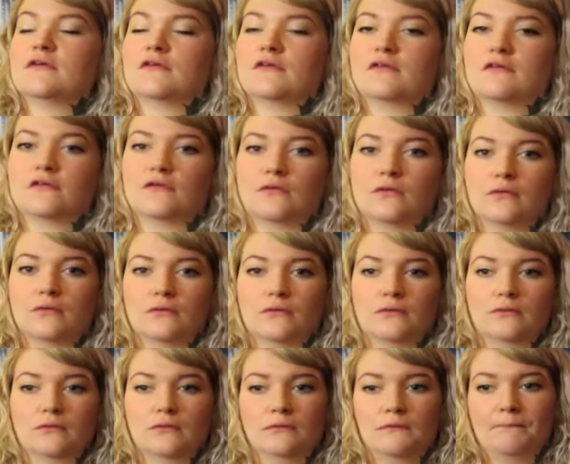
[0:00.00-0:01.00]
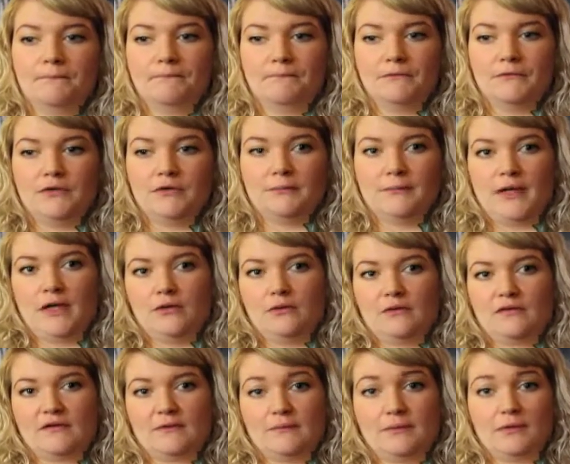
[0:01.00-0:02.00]
So you may know
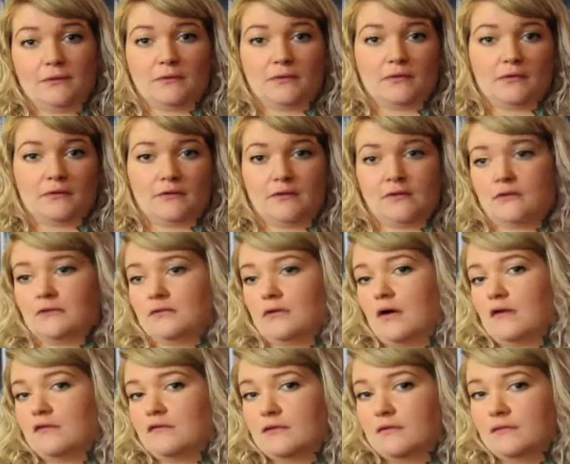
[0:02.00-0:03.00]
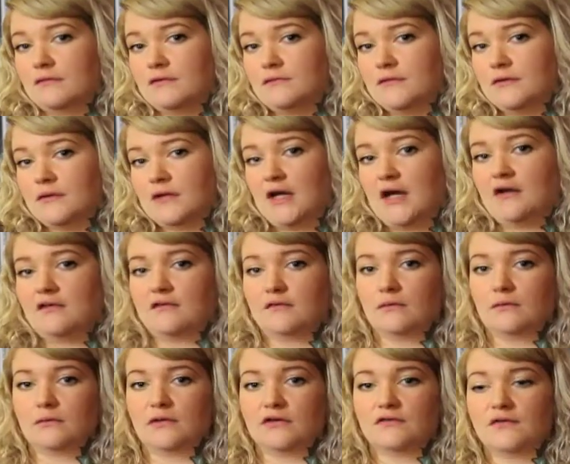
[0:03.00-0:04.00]
somebody with a not so severe case and
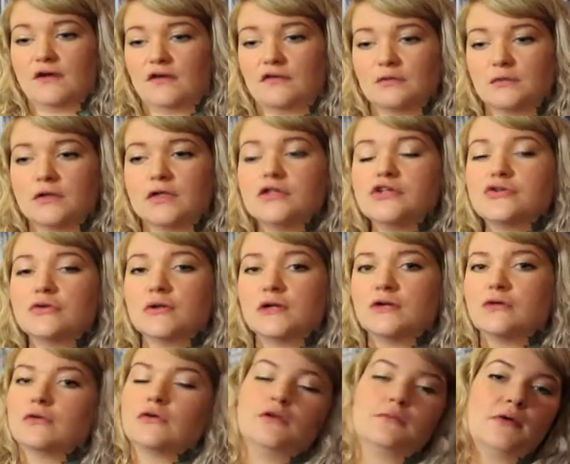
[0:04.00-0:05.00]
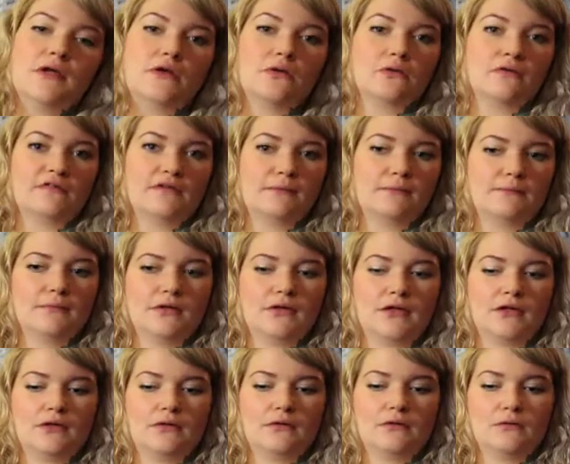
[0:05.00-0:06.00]
only affects one joint, or you may know
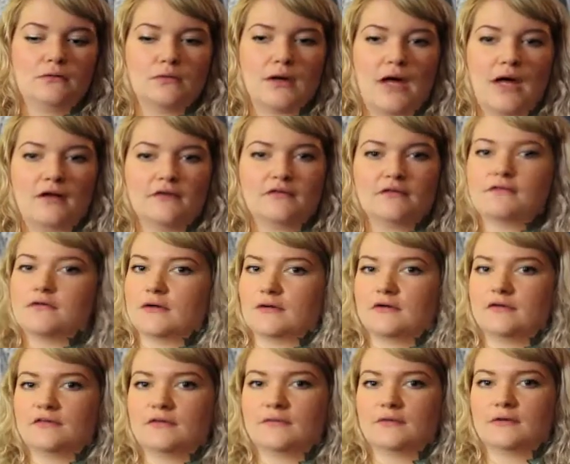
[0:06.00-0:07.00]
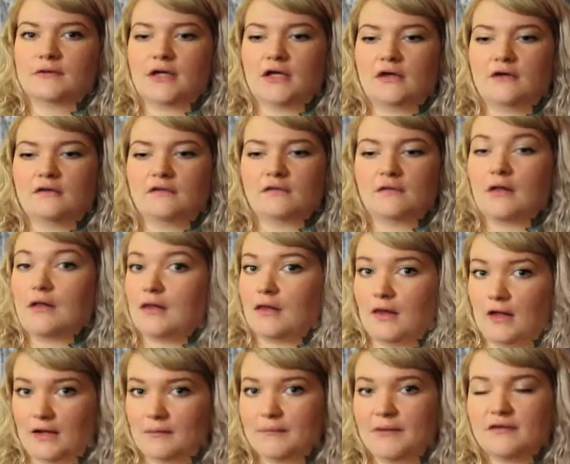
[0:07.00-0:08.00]
somebody who has a very severe case,
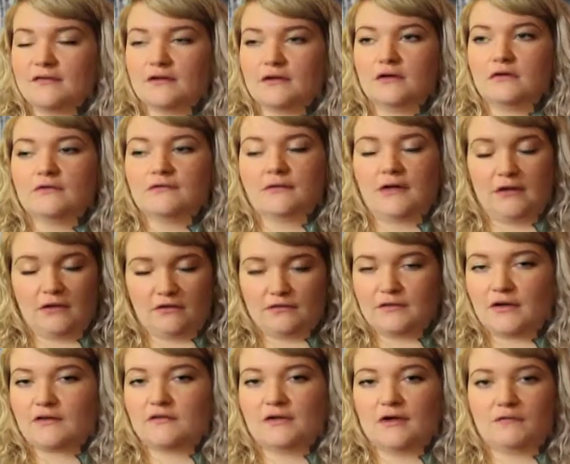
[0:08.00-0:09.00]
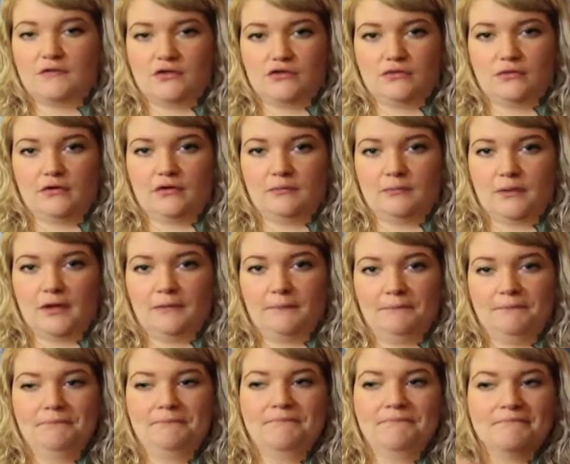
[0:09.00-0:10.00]
like myself, and it affects every joint, but
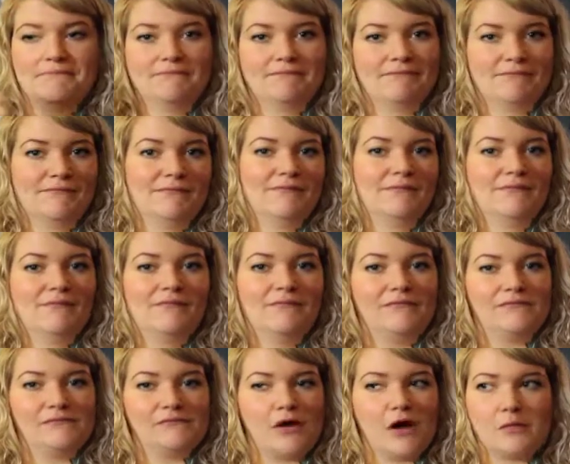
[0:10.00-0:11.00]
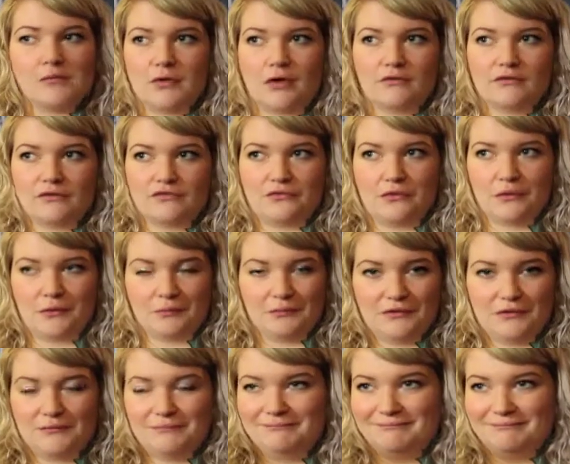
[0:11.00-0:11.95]
I'm not deformed.